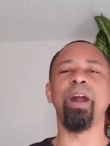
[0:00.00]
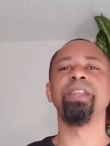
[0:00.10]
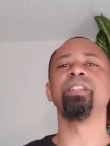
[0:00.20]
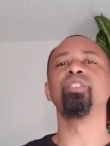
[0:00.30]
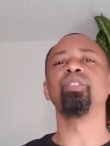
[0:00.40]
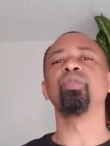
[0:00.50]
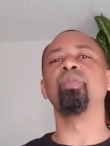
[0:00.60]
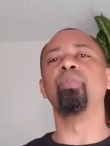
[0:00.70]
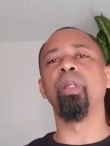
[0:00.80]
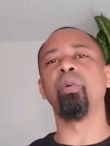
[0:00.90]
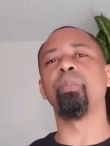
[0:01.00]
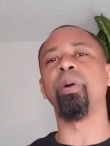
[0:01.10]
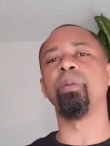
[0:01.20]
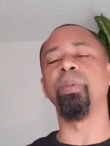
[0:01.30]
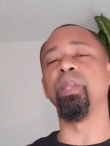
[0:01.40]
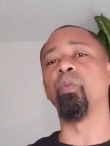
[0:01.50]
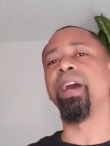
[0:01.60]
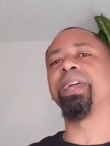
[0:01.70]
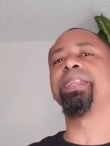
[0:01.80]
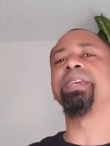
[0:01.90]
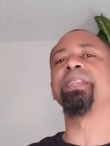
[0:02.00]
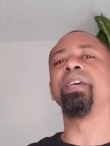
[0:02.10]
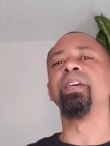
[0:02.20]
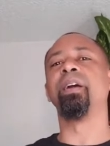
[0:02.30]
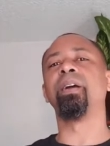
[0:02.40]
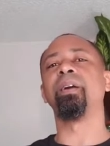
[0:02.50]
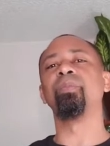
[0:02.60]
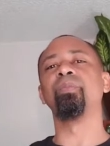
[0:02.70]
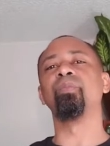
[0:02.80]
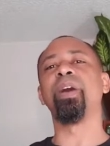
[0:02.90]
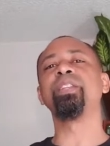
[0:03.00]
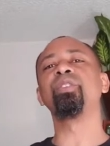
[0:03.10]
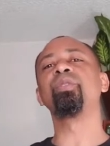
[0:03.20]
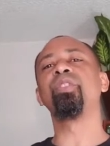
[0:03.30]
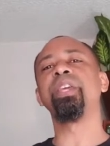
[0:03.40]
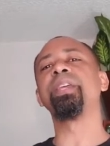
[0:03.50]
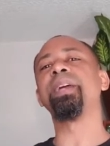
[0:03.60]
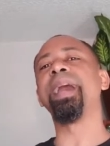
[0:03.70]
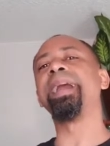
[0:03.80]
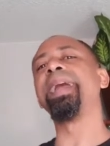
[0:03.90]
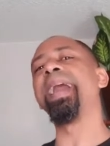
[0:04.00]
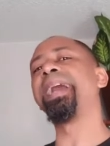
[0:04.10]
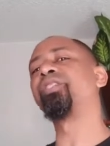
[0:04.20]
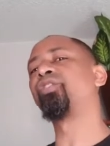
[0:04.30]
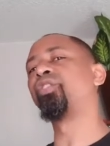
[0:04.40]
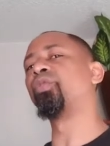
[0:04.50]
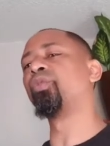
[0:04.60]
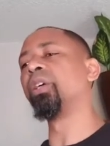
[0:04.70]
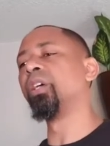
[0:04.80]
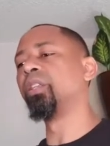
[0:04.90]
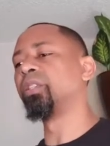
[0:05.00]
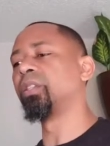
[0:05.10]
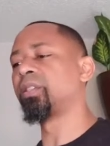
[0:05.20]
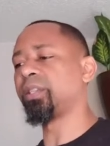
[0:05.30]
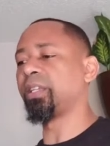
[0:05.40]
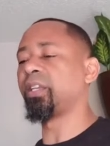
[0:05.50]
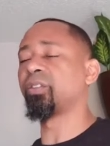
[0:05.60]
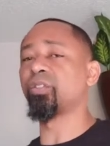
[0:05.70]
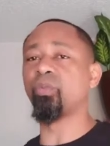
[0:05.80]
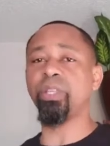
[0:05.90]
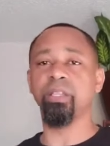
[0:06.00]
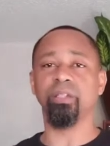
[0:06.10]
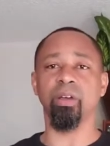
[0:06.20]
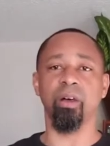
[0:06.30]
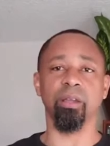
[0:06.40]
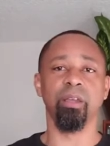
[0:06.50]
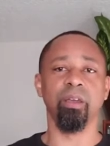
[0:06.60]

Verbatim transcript: Why did you blow up on me? Why did, um, why do you think I asked you to sit here so we can talk?"